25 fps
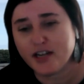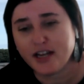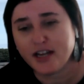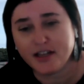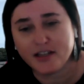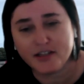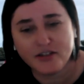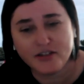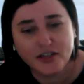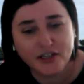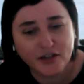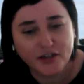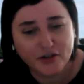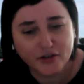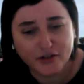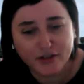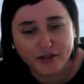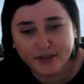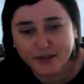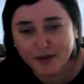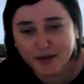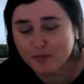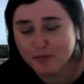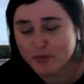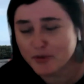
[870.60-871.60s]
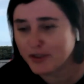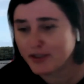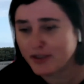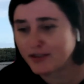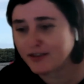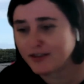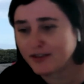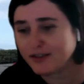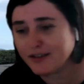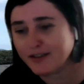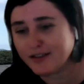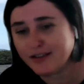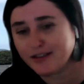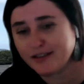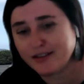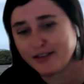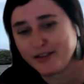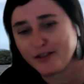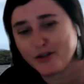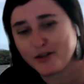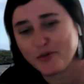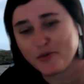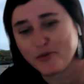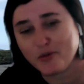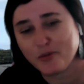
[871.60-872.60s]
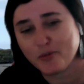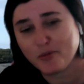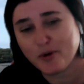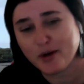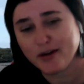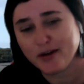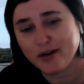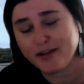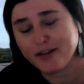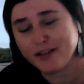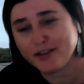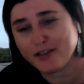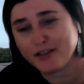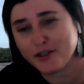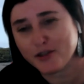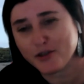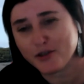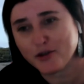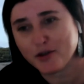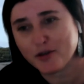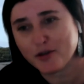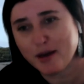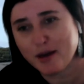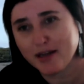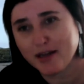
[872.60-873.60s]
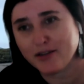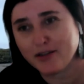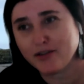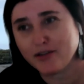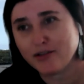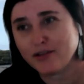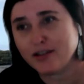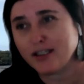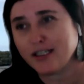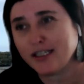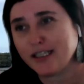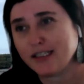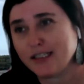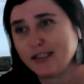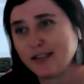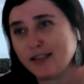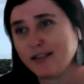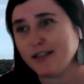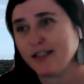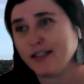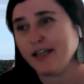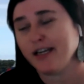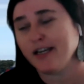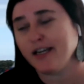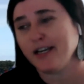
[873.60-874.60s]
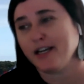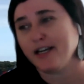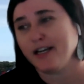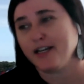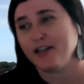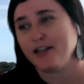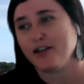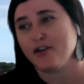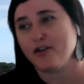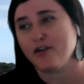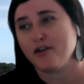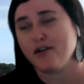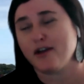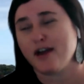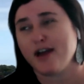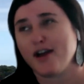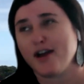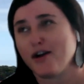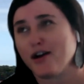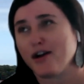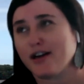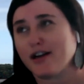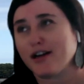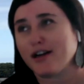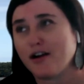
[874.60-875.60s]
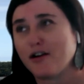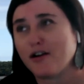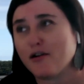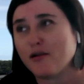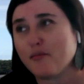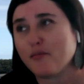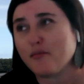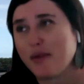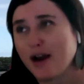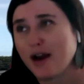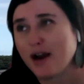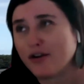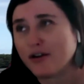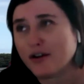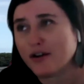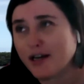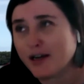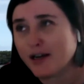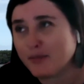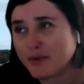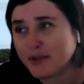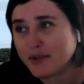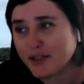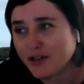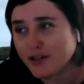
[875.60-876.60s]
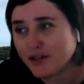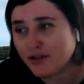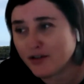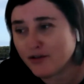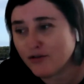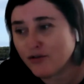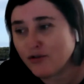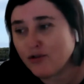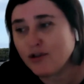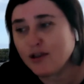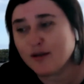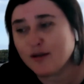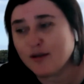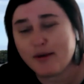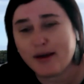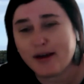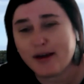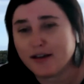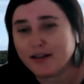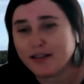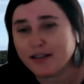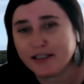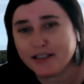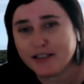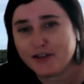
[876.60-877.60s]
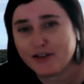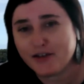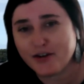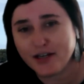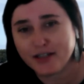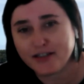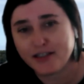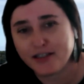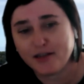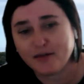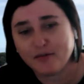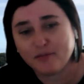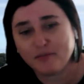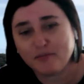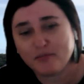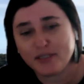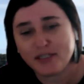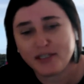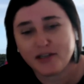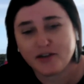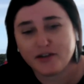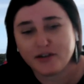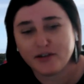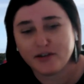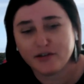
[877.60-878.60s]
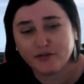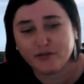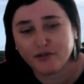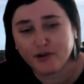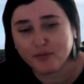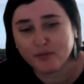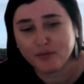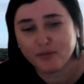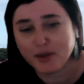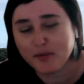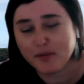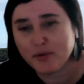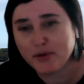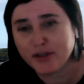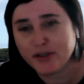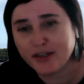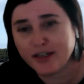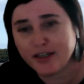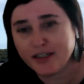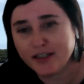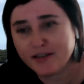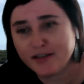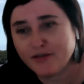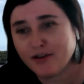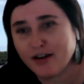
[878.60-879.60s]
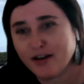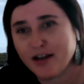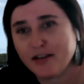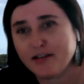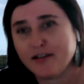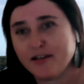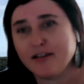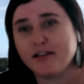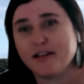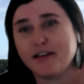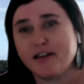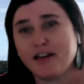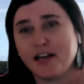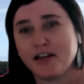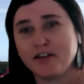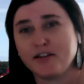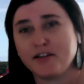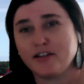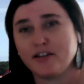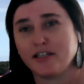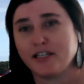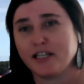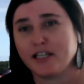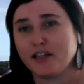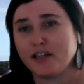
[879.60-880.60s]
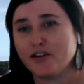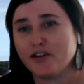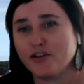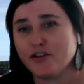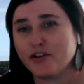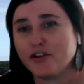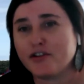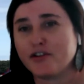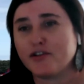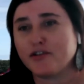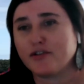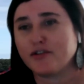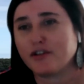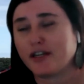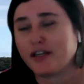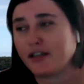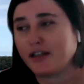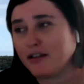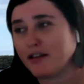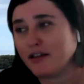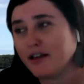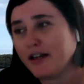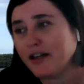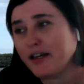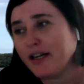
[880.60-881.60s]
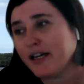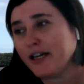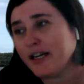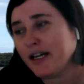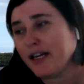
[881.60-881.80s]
challenging your assumptions. One of the things I talk about a lot is, how our current paradigms are all about extracting material from communities rather than actually nurturing,